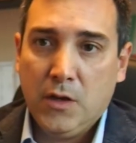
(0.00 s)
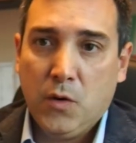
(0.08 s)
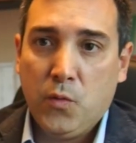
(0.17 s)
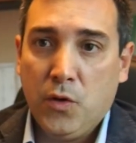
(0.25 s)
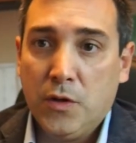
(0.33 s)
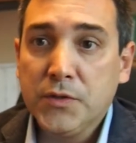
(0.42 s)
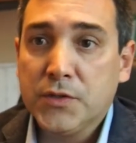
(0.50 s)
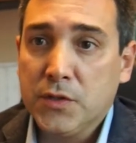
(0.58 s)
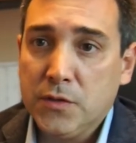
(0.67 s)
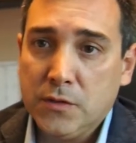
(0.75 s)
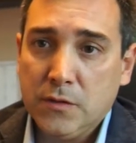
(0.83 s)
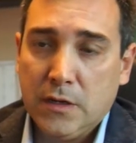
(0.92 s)
We
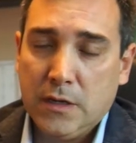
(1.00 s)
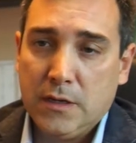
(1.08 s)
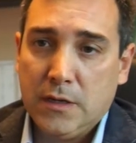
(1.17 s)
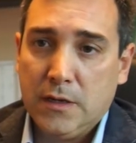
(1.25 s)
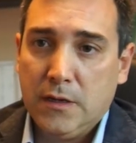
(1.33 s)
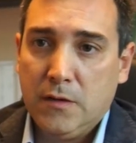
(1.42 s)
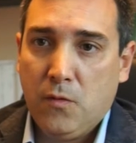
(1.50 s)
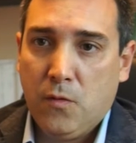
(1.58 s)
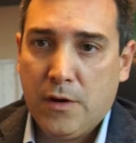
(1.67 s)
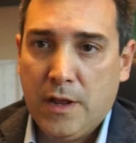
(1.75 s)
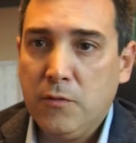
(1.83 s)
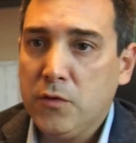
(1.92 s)
also uh,
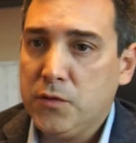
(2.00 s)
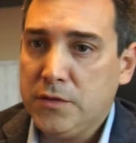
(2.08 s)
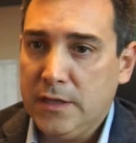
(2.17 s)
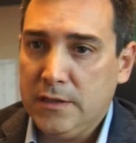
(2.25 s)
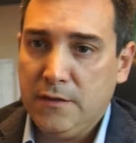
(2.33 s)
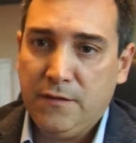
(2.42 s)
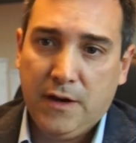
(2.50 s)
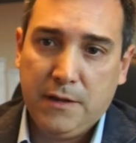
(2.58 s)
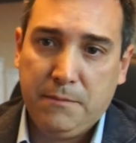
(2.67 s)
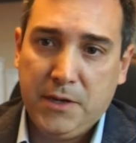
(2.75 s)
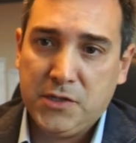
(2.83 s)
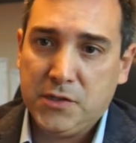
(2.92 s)
were able to identify
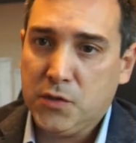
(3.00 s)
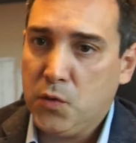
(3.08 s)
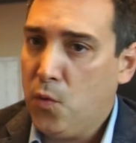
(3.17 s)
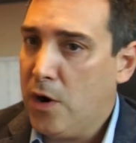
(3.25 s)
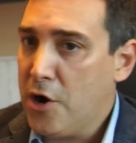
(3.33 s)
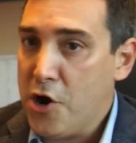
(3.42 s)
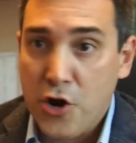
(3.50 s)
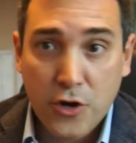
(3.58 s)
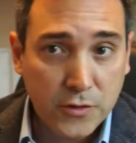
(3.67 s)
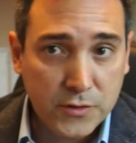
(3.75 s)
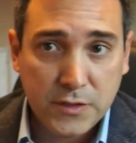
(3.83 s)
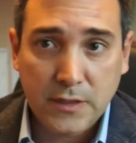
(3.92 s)
patients who are
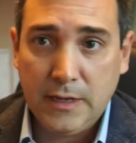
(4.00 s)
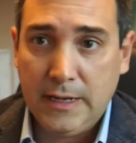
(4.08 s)
not